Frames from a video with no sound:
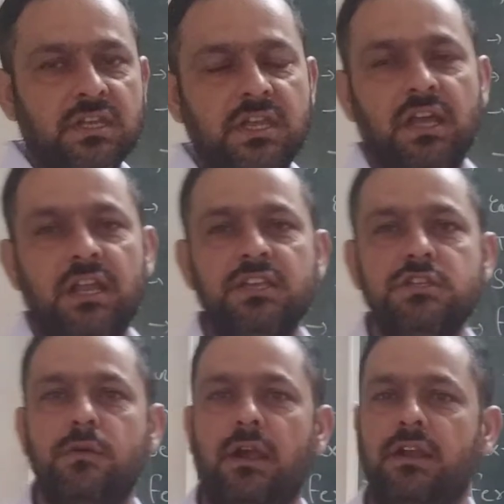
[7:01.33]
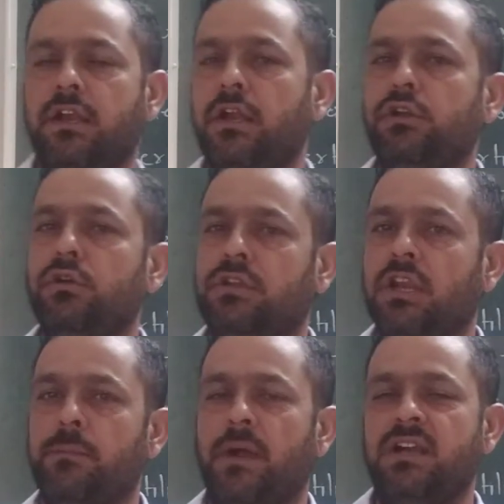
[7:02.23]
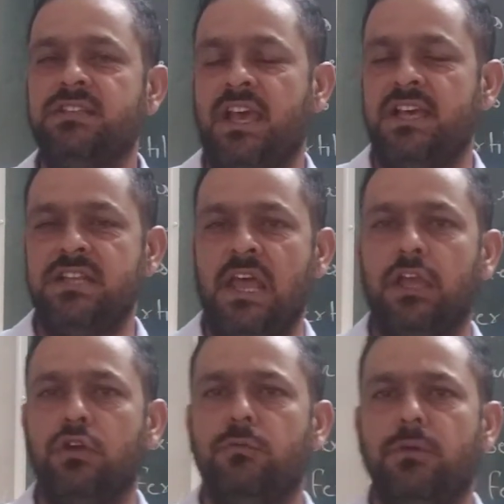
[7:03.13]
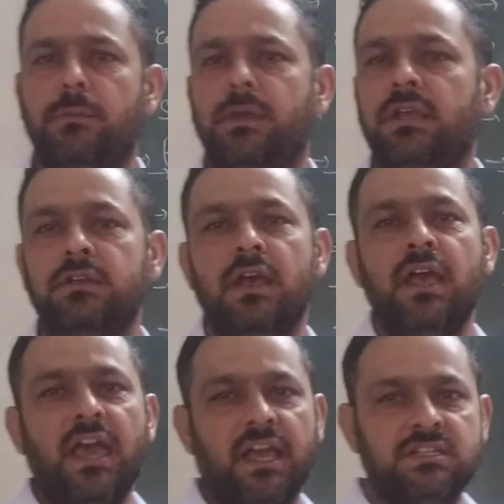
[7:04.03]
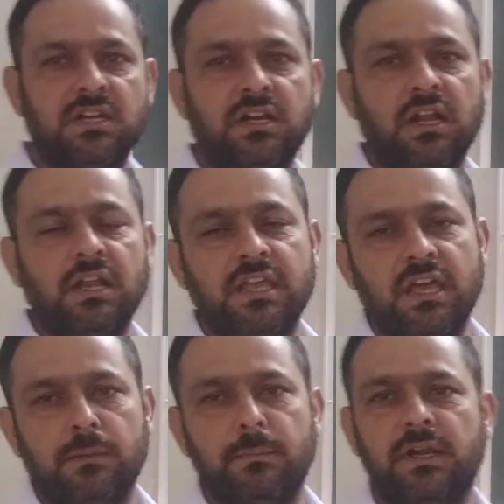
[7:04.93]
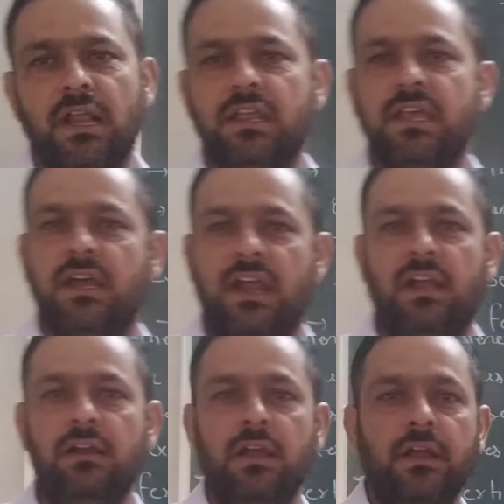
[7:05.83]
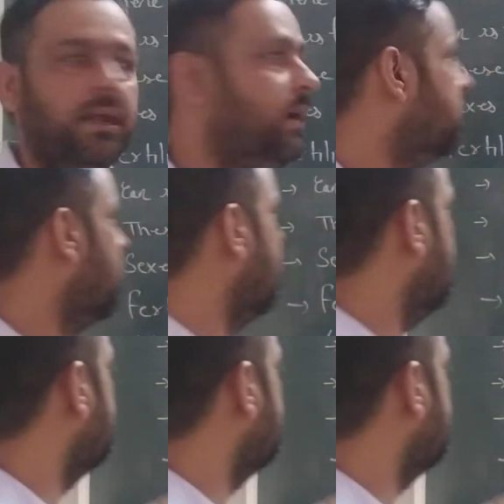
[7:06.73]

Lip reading: ear is divided into three parts as like human being: external ear, middle ear and internal